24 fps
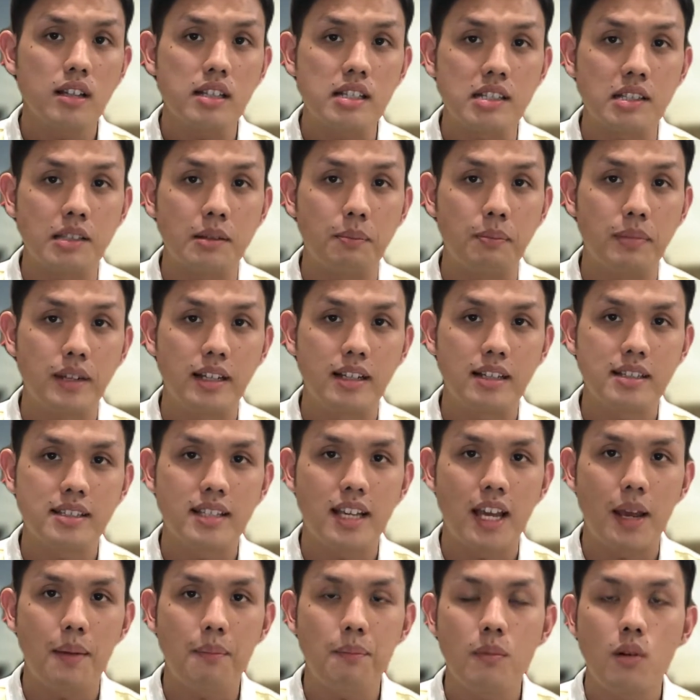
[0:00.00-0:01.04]
is the biggest
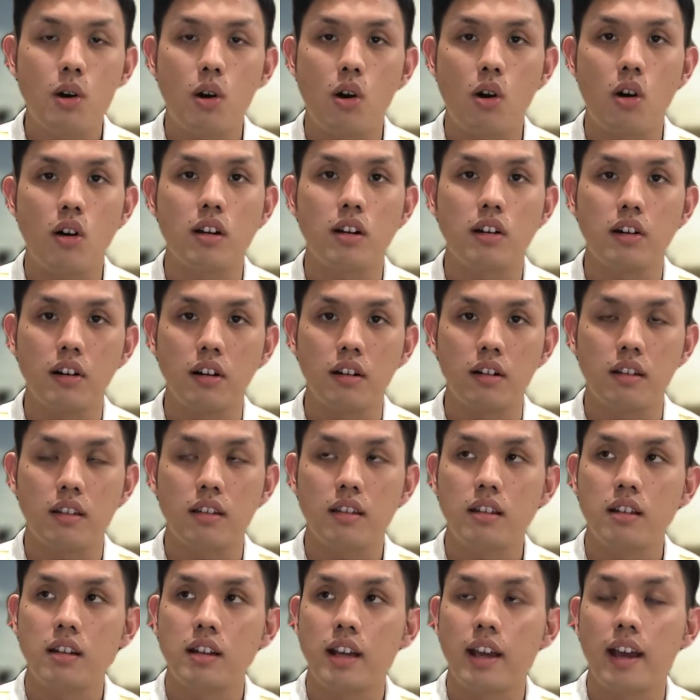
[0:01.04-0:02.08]
game on
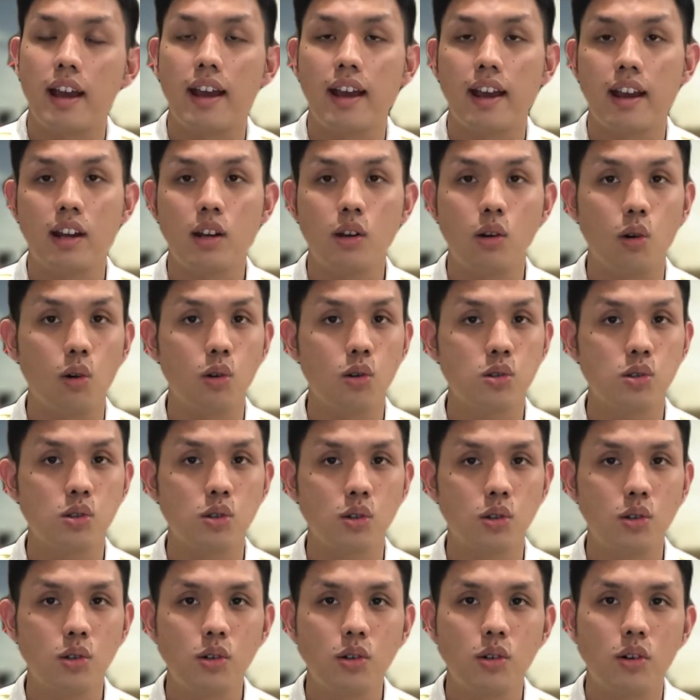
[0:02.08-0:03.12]
earth and
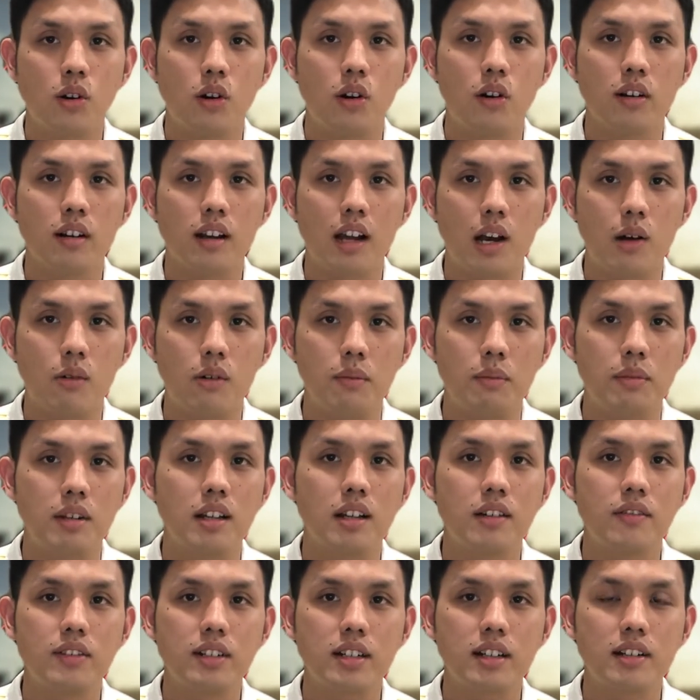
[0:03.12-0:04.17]
also on our
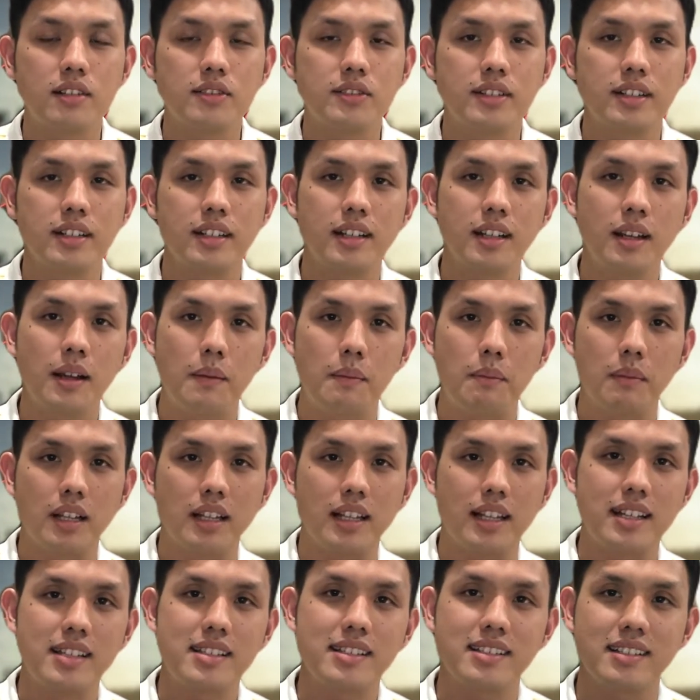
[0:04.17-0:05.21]
beloved country,
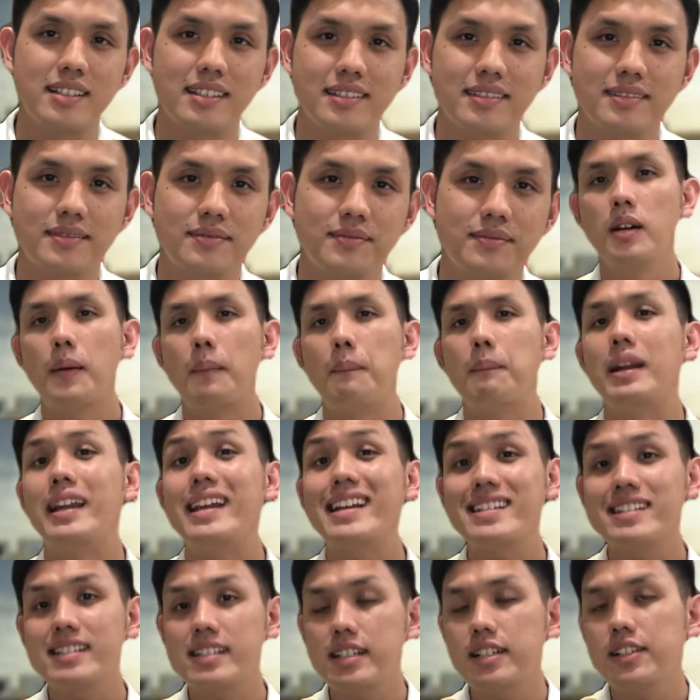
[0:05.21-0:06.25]
Malaysia.
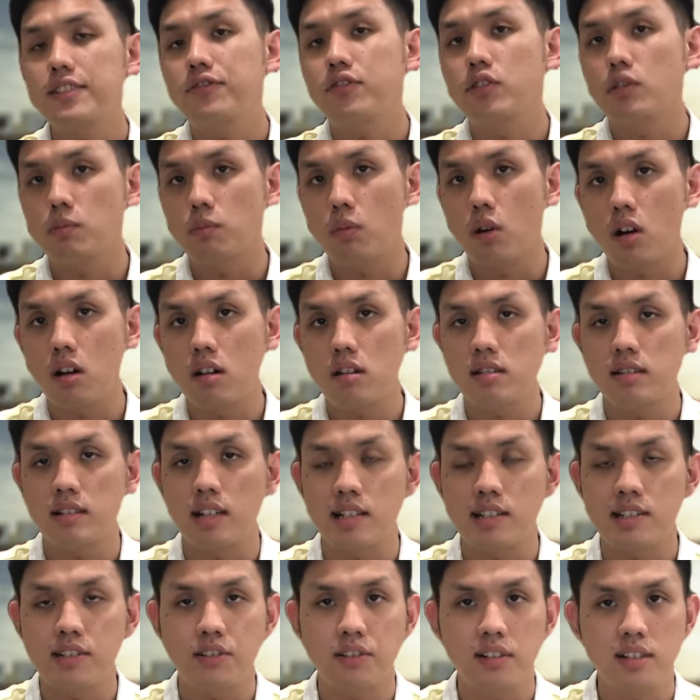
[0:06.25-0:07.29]
Malaysia football
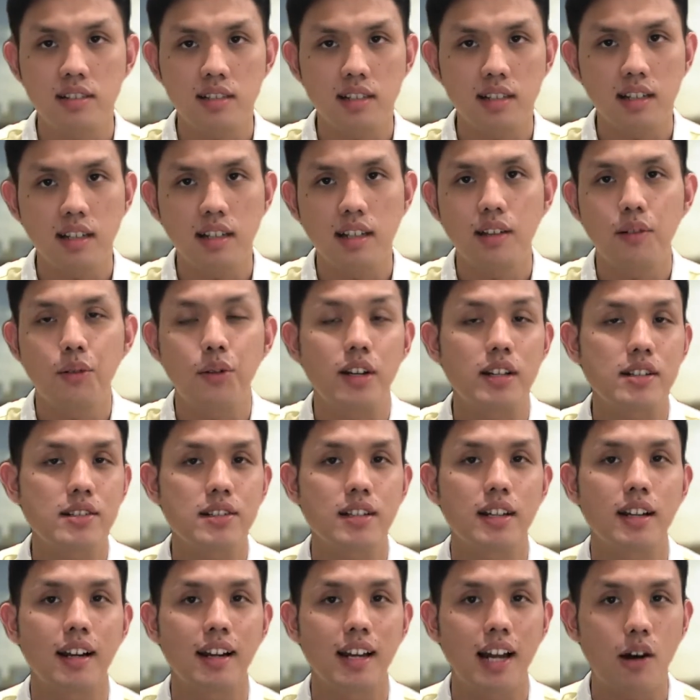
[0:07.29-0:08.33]
just recently
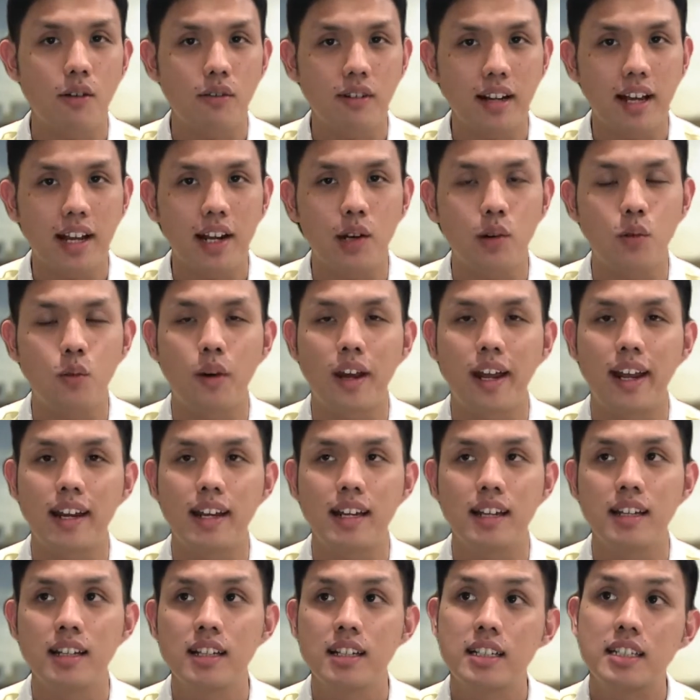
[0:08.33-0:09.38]
reached the cloud nine
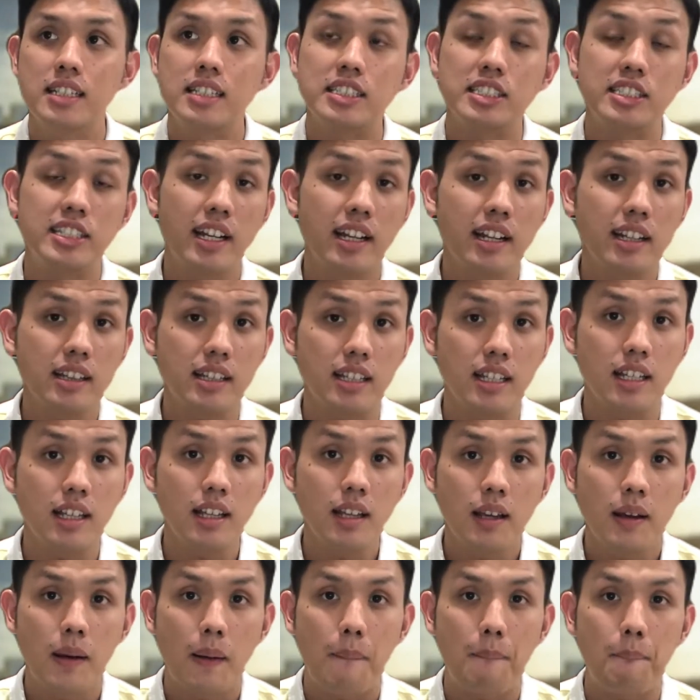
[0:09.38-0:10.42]
when JDT
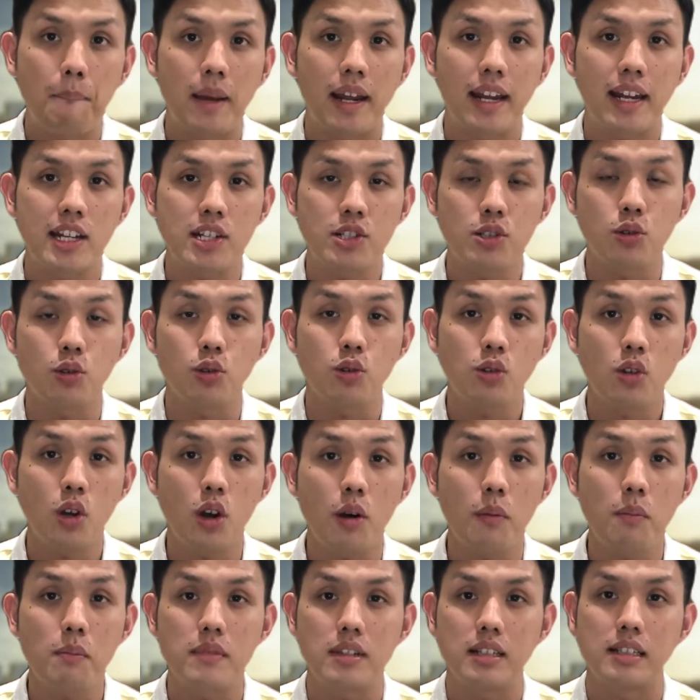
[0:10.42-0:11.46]
managed to
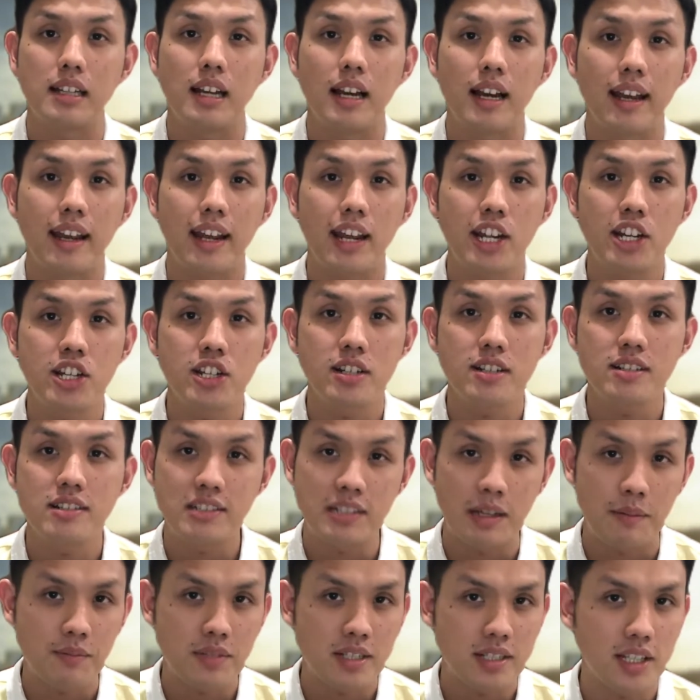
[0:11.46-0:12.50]
top their Asian
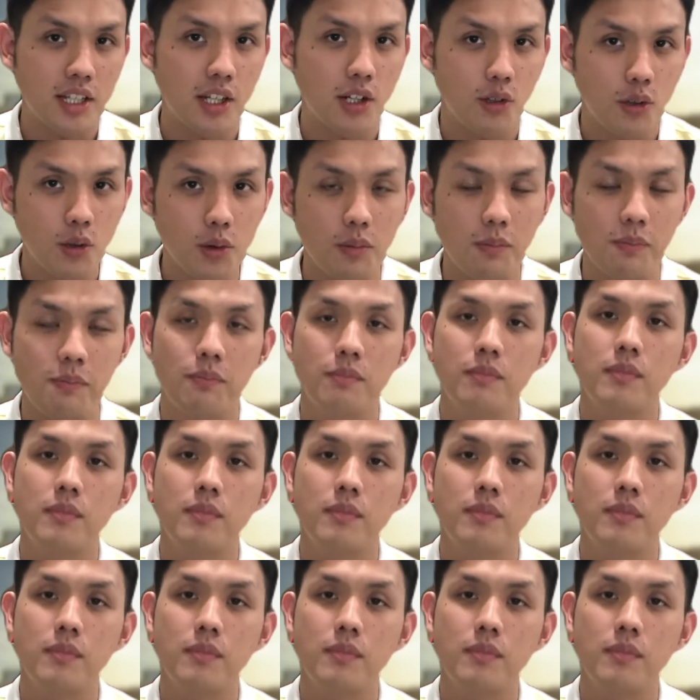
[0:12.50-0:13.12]
Champions League group.